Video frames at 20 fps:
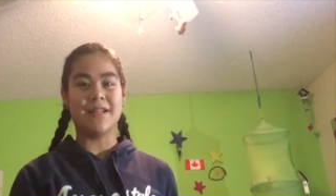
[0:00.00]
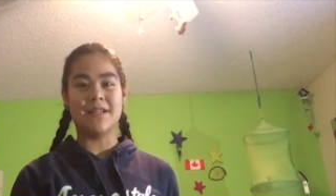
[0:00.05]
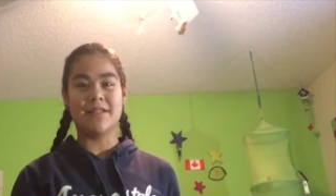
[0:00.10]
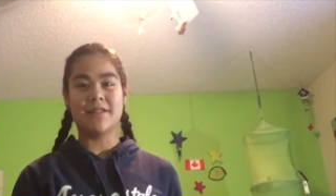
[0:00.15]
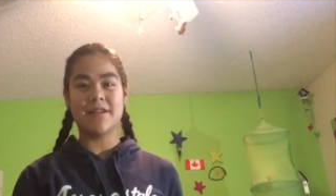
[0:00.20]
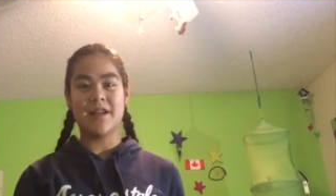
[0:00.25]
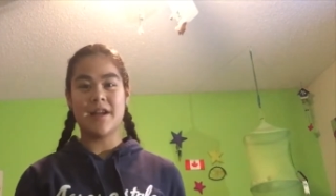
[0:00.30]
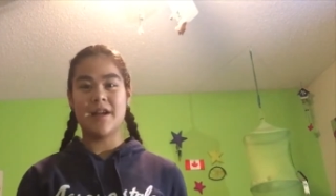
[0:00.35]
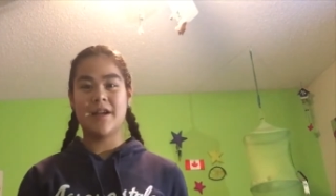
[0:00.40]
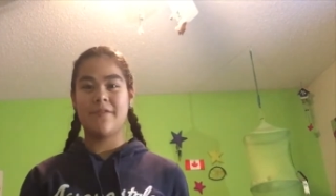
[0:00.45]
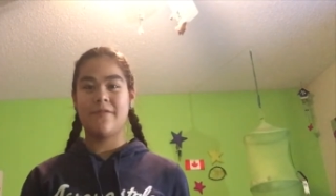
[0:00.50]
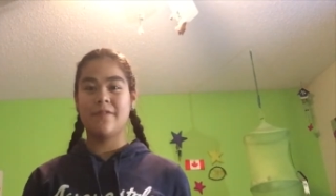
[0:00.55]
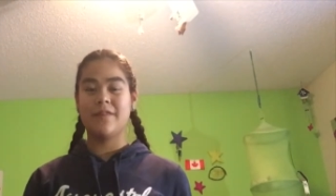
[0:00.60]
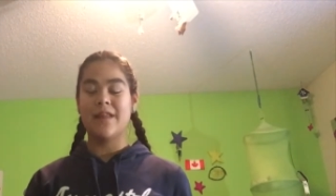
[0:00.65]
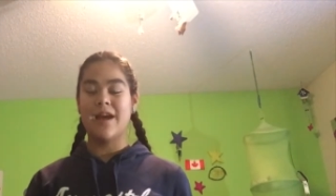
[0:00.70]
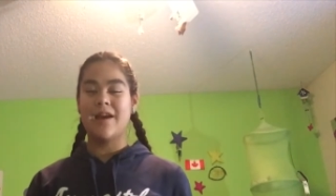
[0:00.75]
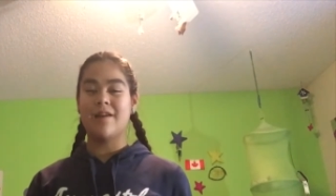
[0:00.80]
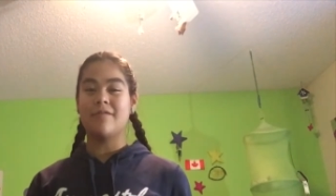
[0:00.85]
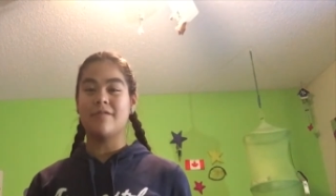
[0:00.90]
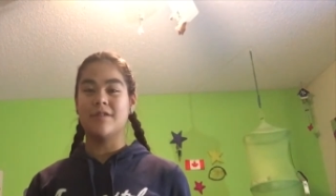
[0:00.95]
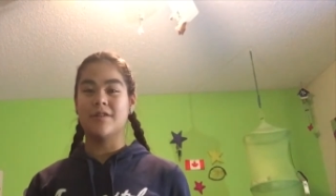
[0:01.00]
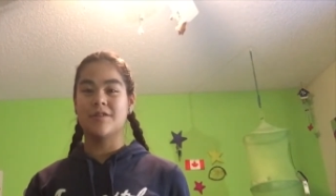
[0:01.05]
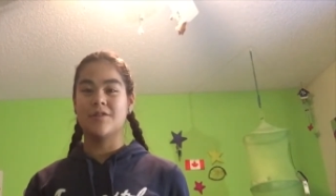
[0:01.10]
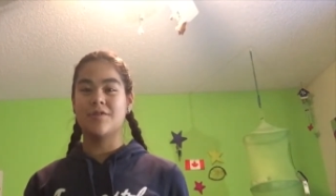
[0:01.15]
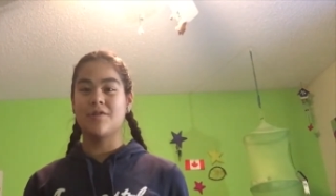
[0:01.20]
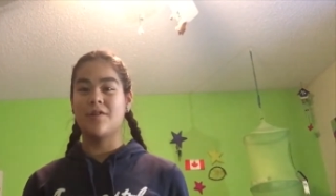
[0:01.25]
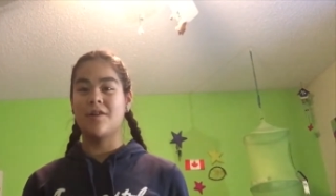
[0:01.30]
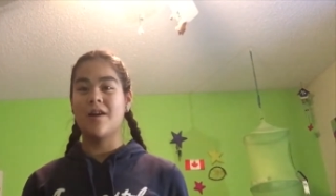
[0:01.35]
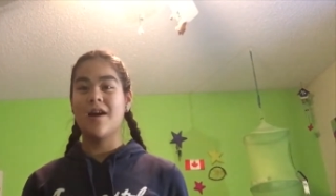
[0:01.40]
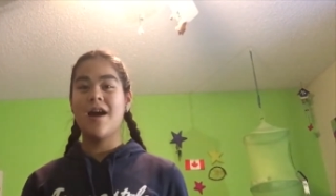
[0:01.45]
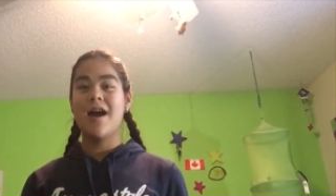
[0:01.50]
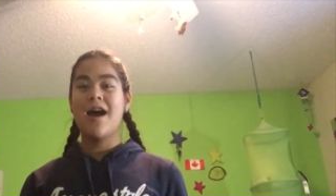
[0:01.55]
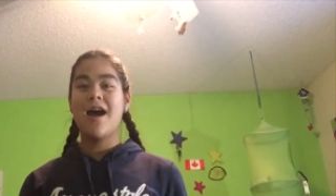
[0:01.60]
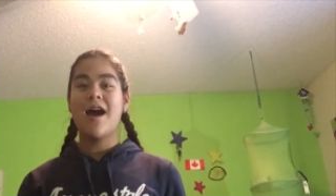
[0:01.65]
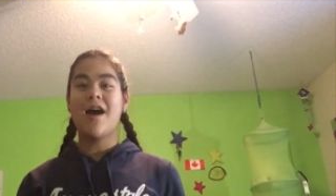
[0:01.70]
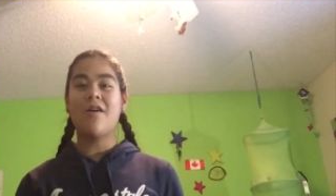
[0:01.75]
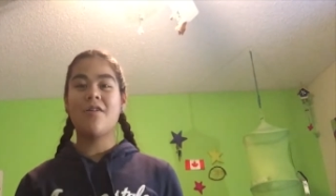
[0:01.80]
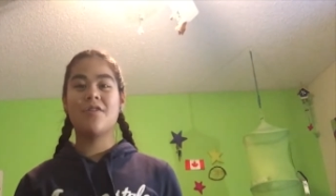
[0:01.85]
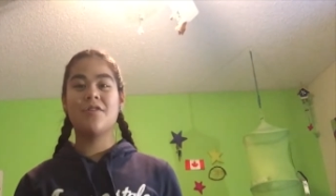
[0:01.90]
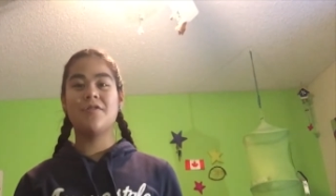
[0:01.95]
It's in a different language, or
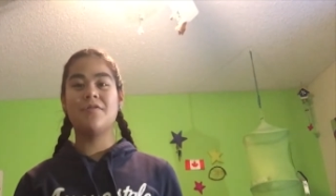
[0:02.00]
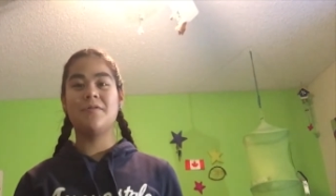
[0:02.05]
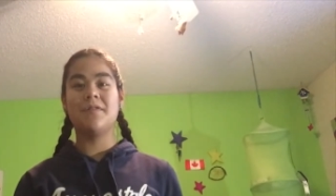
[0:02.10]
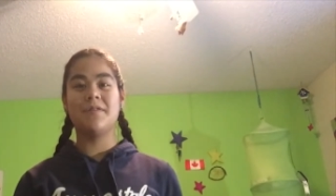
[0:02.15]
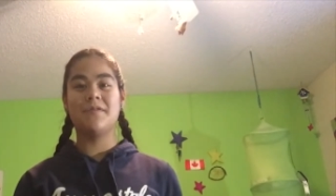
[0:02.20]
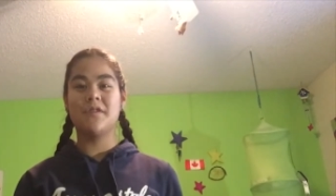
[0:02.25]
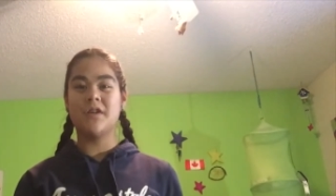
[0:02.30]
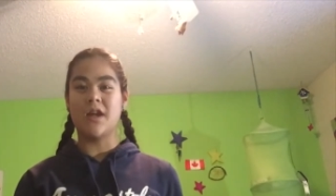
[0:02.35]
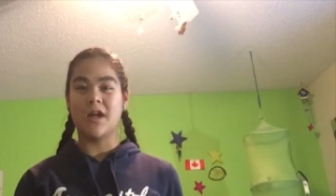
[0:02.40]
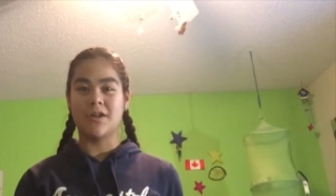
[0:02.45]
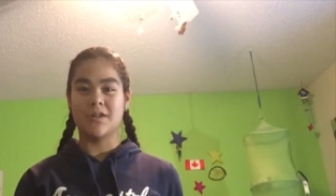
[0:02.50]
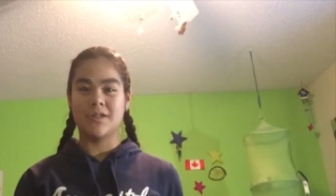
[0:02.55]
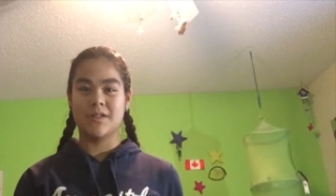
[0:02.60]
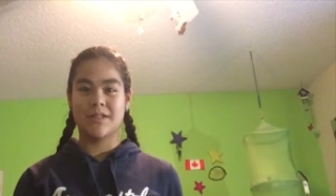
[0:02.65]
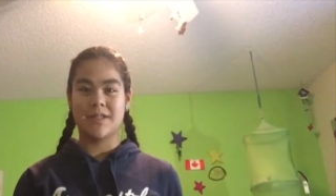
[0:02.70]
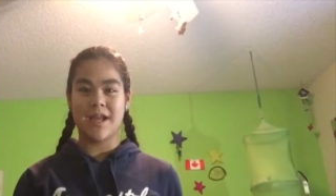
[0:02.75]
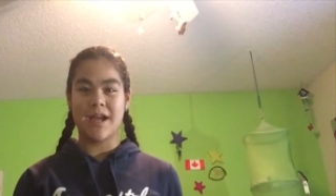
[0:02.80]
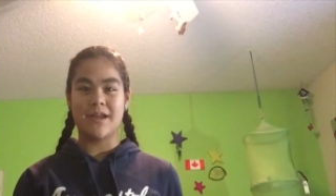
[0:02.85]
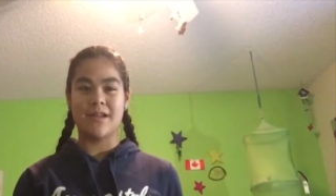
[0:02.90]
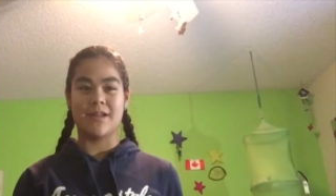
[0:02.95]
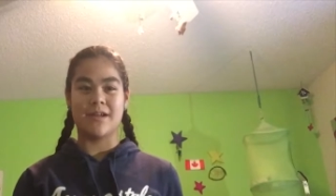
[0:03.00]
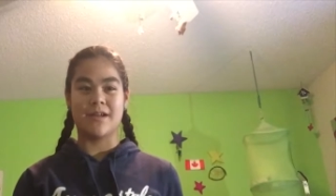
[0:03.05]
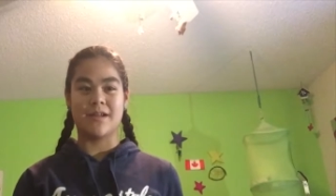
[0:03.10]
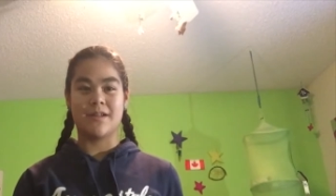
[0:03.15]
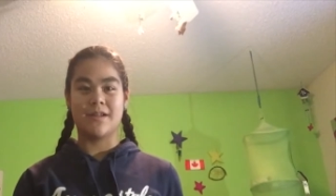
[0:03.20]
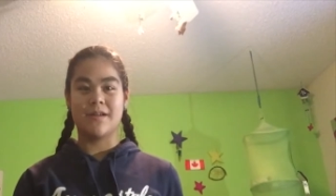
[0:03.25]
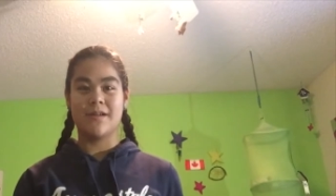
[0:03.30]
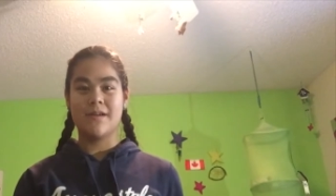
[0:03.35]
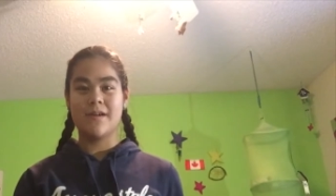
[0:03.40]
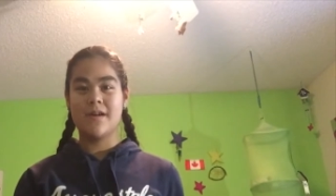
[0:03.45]
how can you even understand it?